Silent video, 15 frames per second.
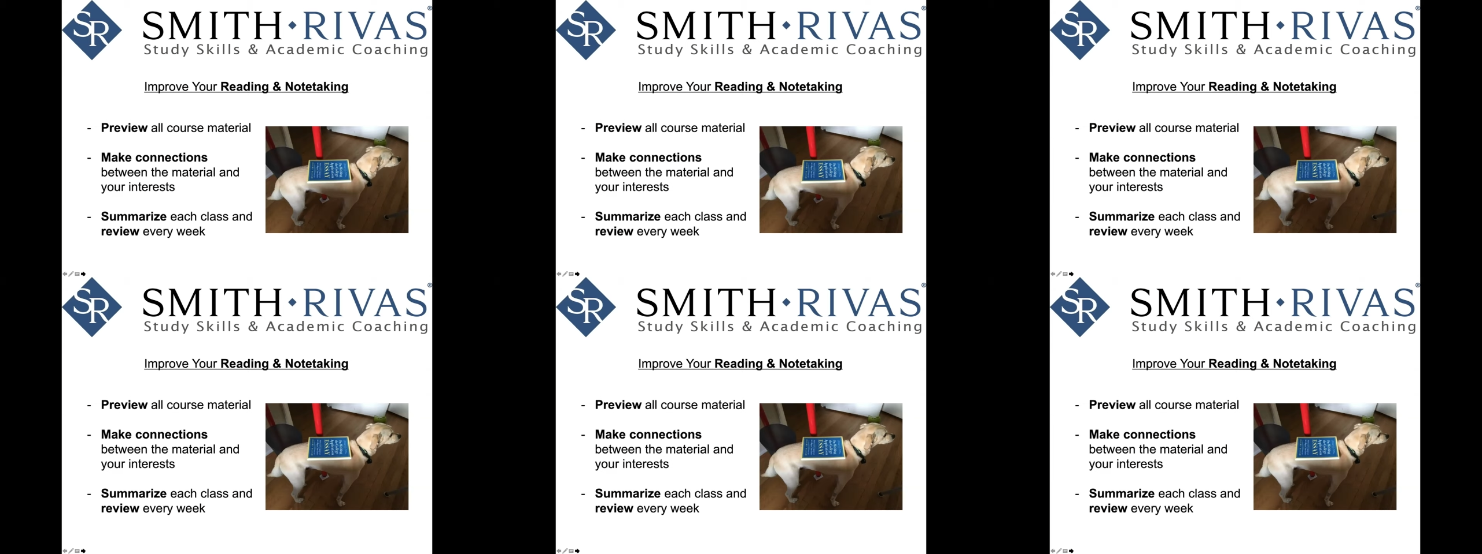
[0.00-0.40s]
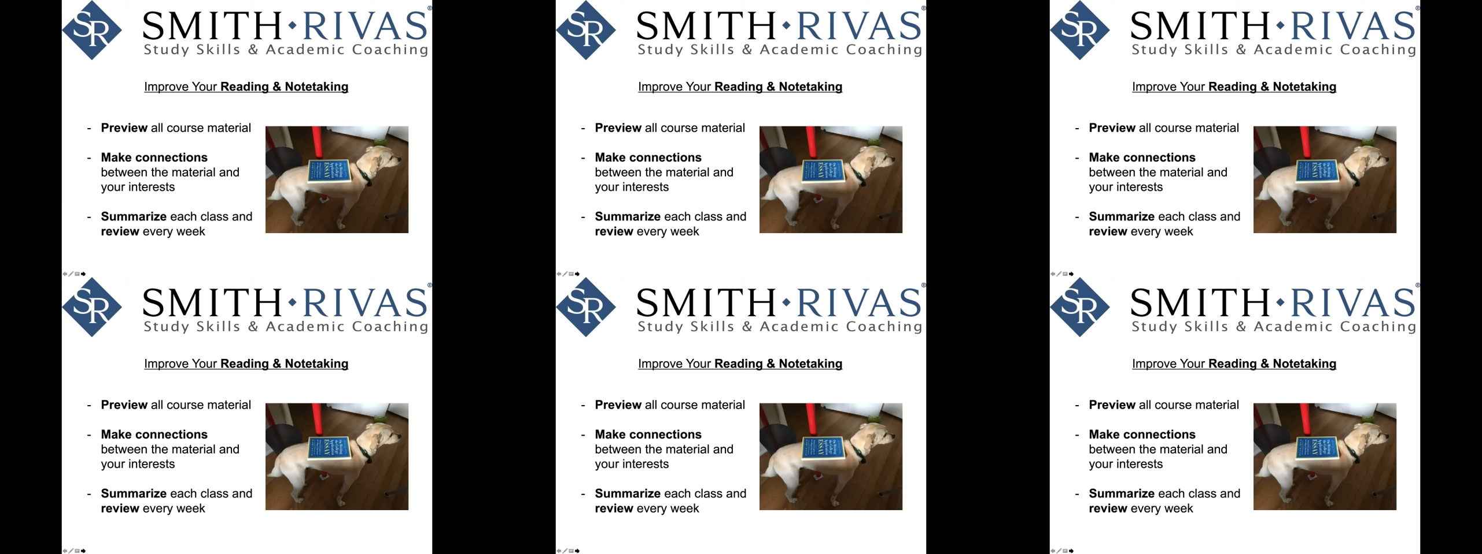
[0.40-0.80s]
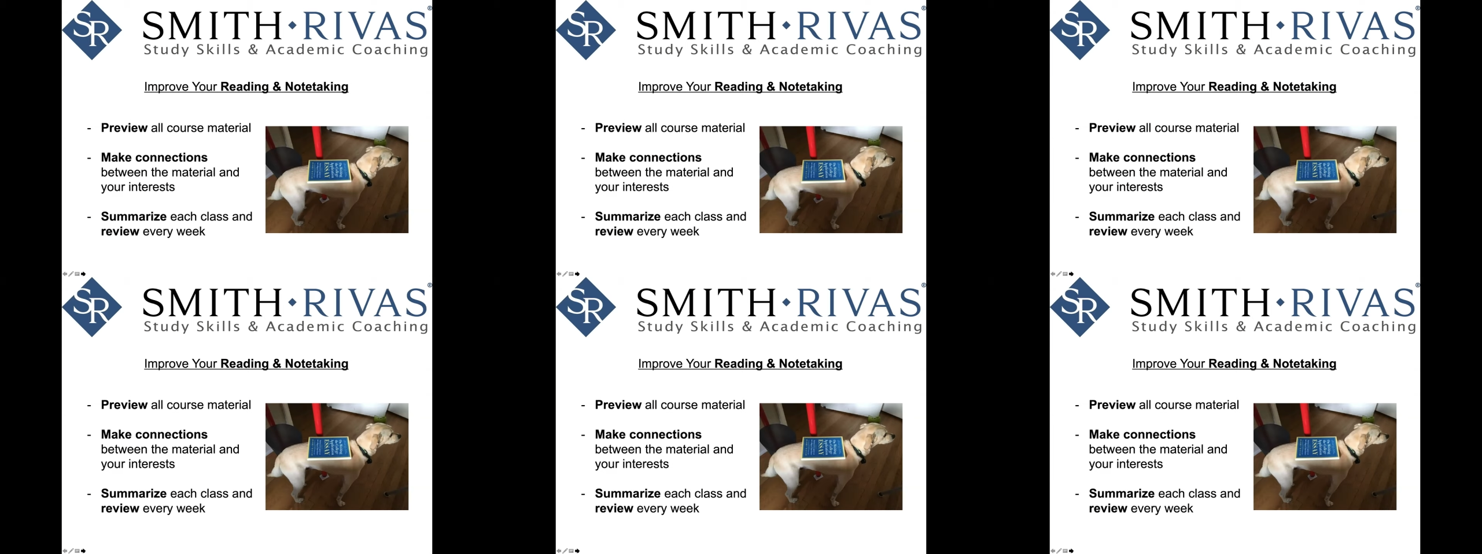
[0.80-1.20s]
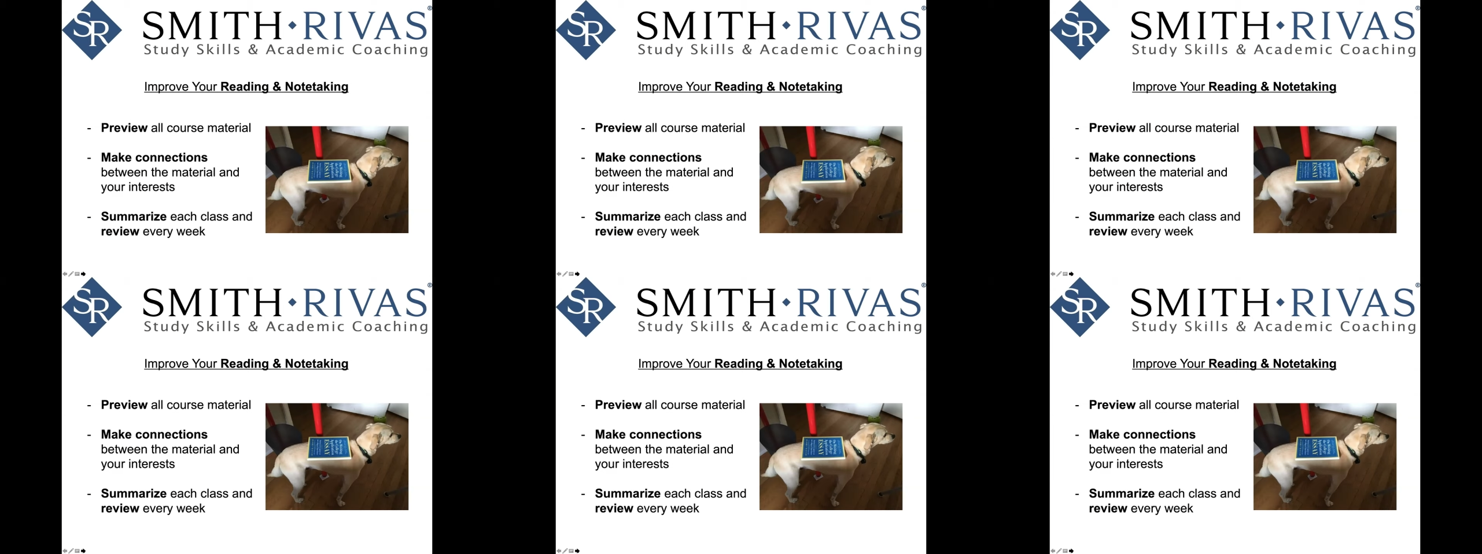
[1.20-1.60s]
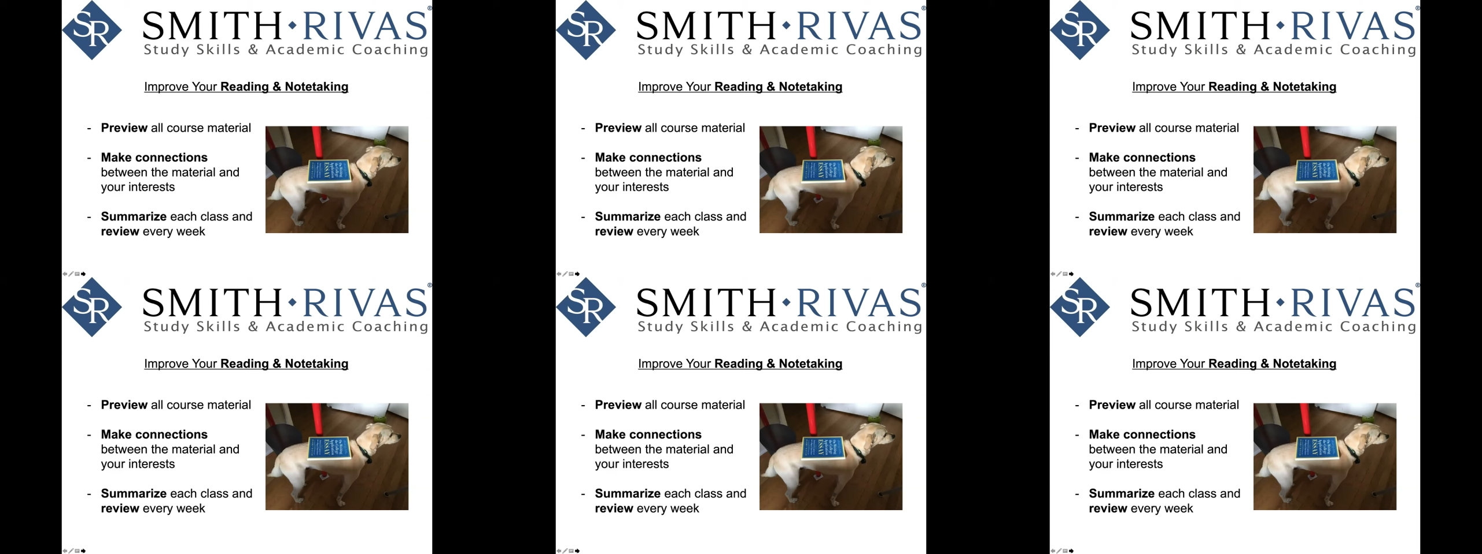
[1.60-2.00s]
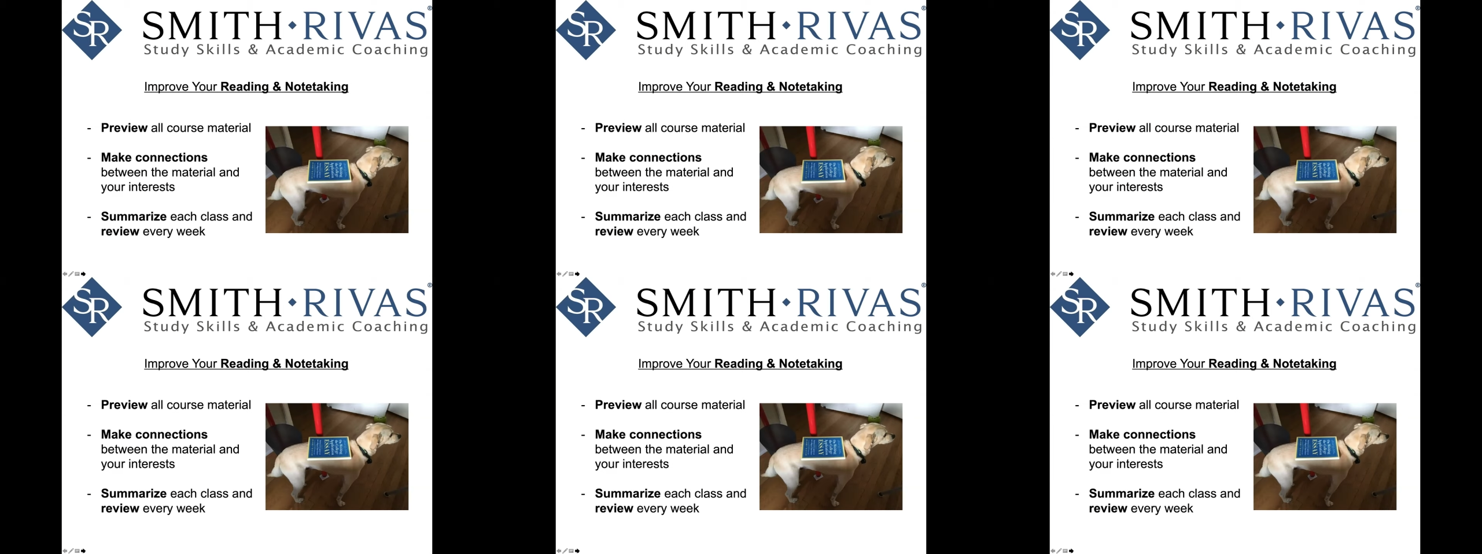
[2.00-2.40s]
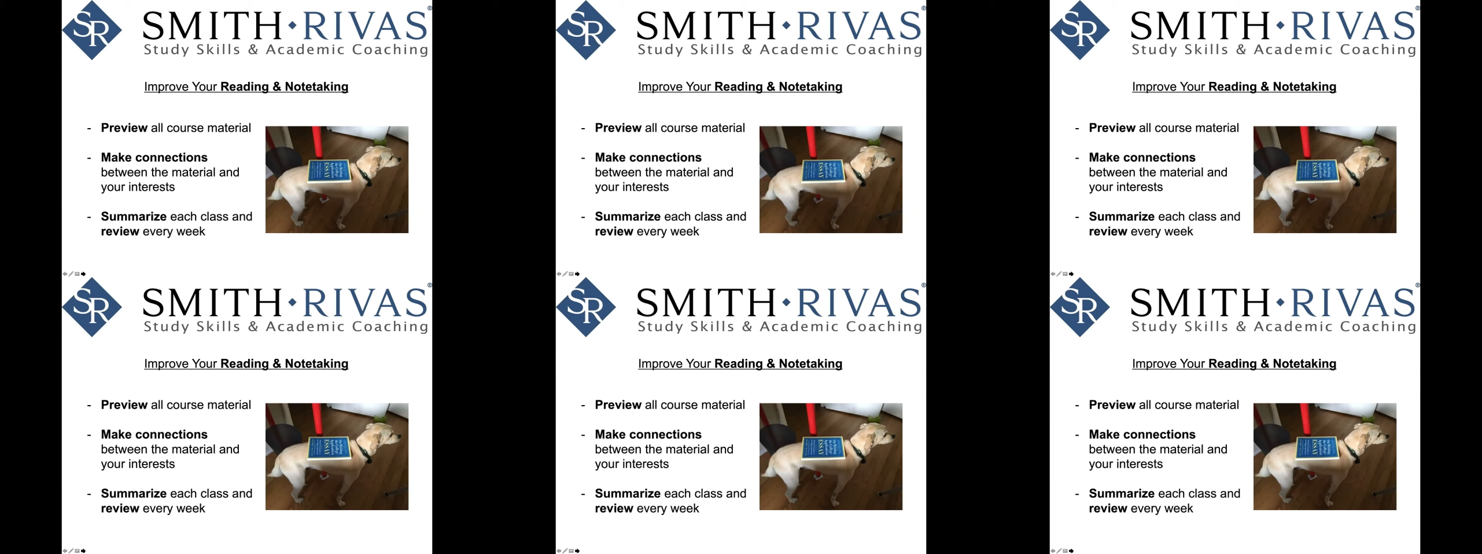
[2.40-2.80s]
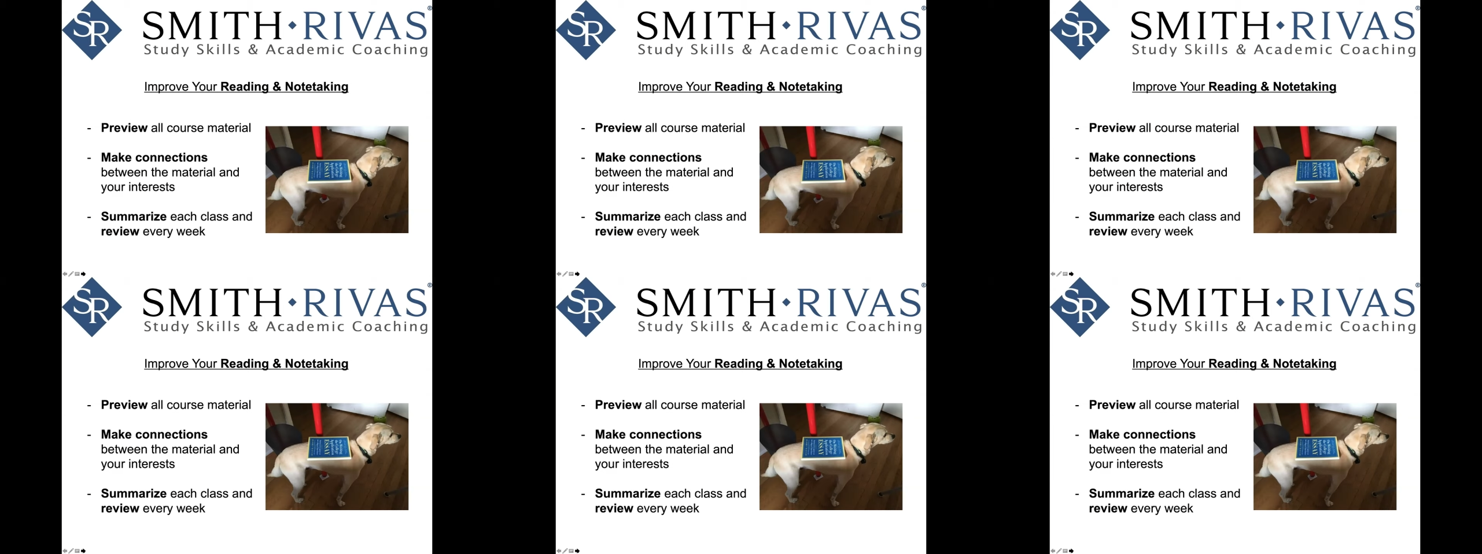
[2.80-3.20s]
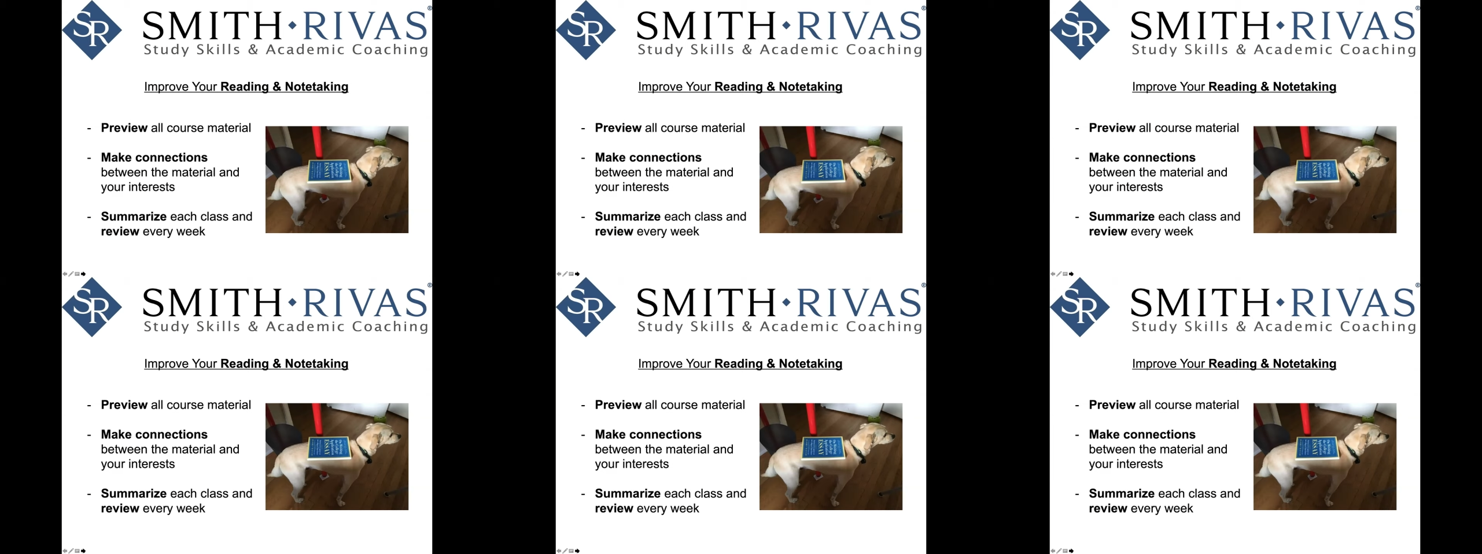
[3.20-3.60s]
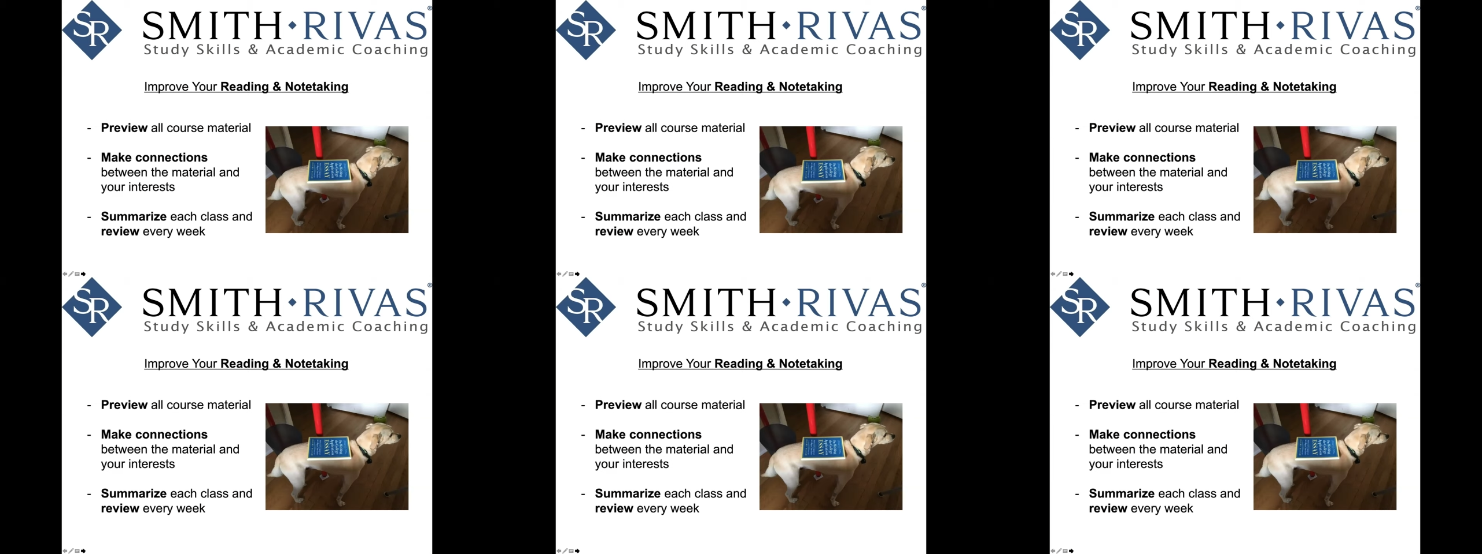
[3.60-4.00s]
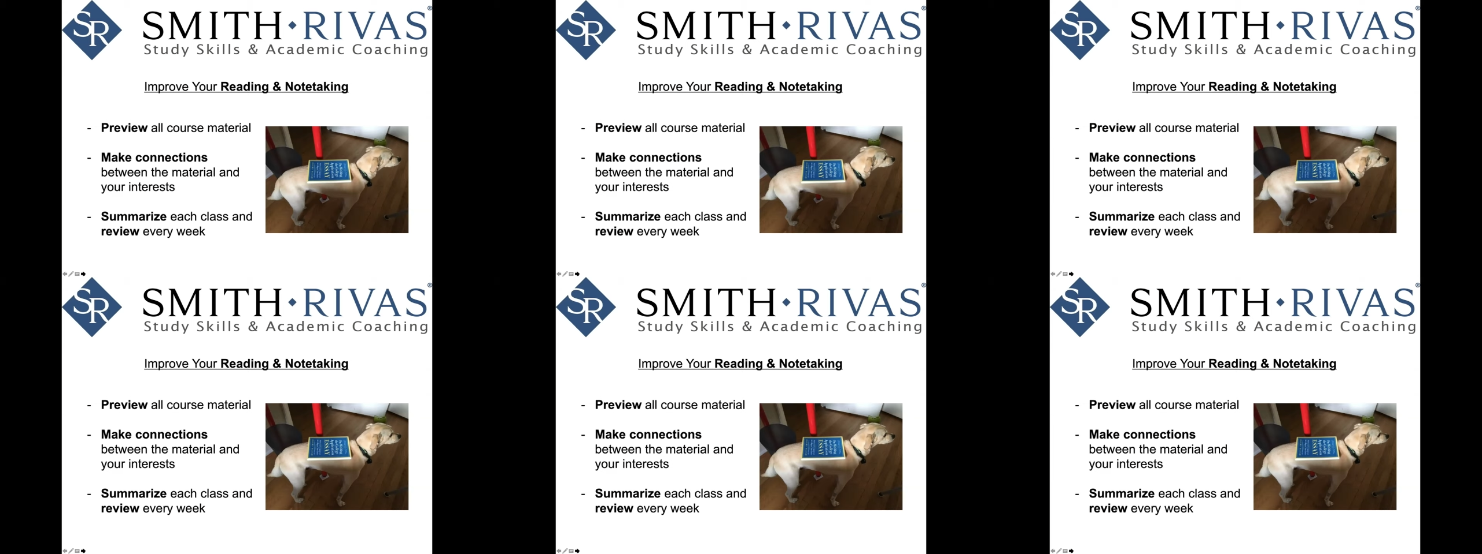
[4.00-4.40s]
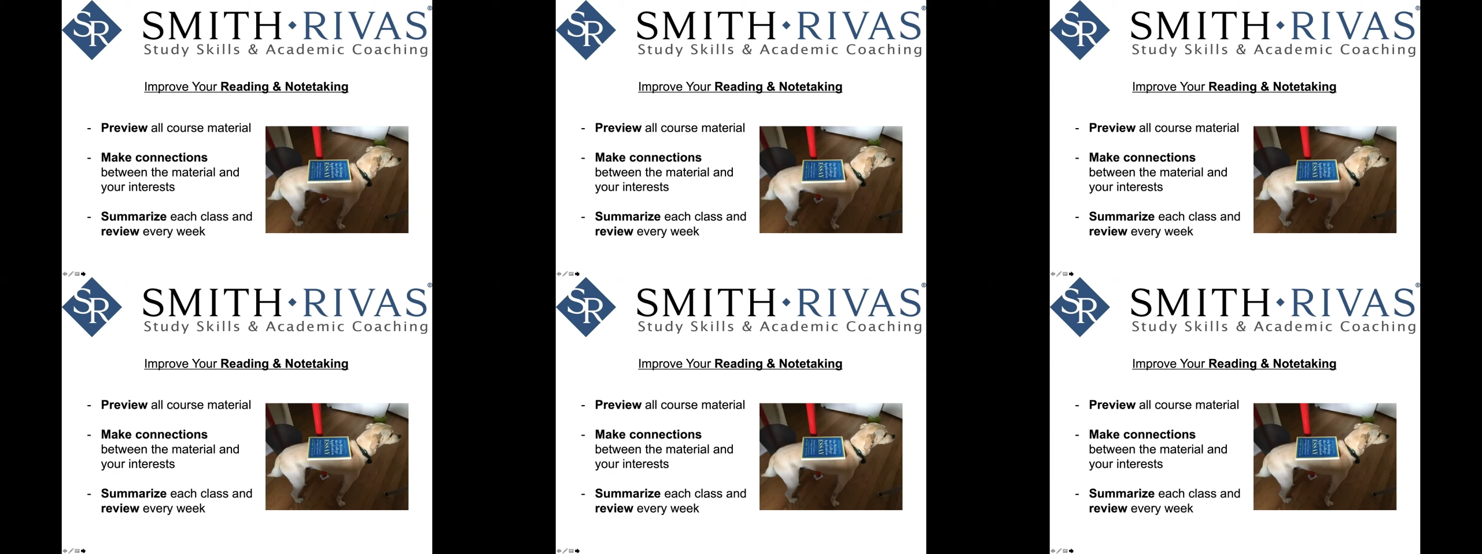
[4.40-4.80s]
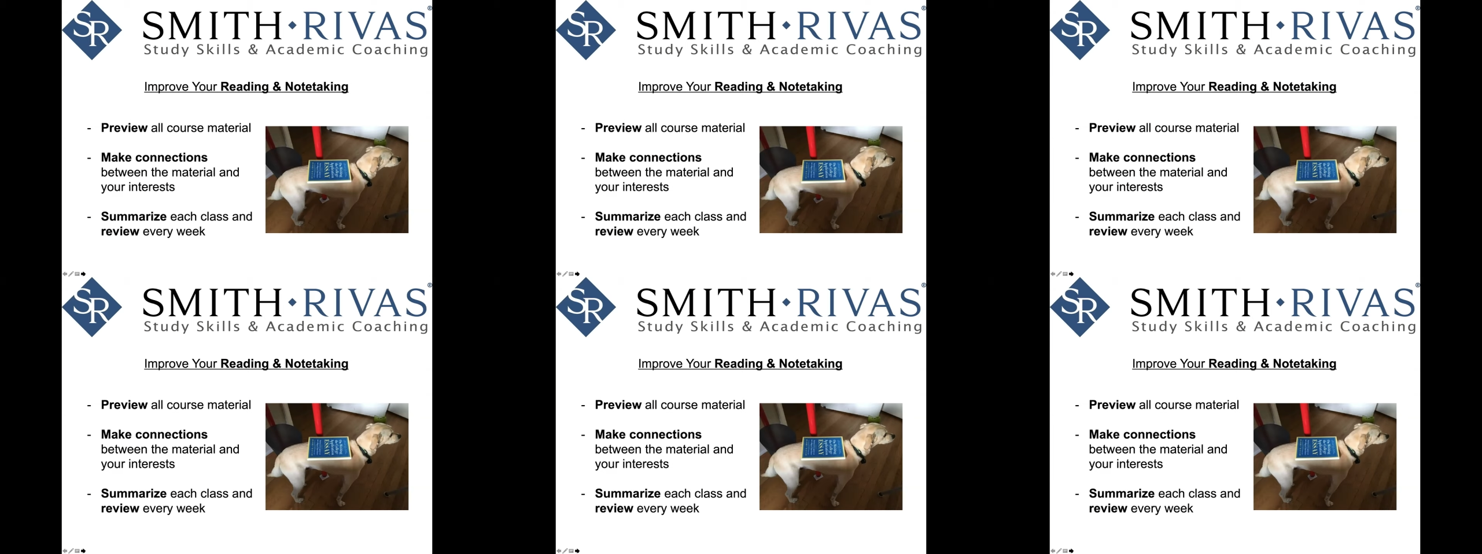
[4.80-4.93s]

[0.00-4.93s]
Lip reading: [unreadable: no face in view]